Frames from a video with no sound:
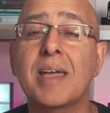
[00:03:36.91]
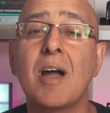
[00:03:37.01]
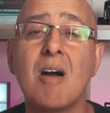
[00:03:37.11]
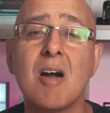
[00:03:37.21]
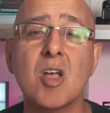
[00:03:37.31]
a
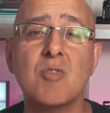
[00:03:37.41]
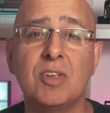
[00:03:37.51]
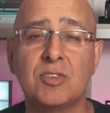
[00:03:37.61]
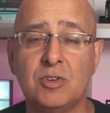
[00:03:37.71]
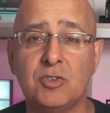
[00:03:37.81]

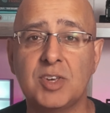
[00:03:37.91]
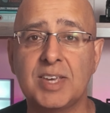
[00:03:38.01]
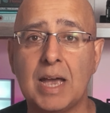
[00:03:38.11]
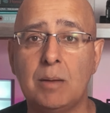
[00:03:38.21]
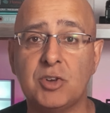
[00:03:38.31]
high-resolution
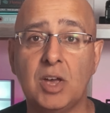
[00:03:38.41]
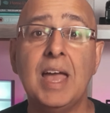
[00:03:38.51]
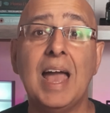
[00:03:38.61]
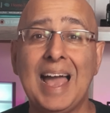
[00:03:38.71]
capture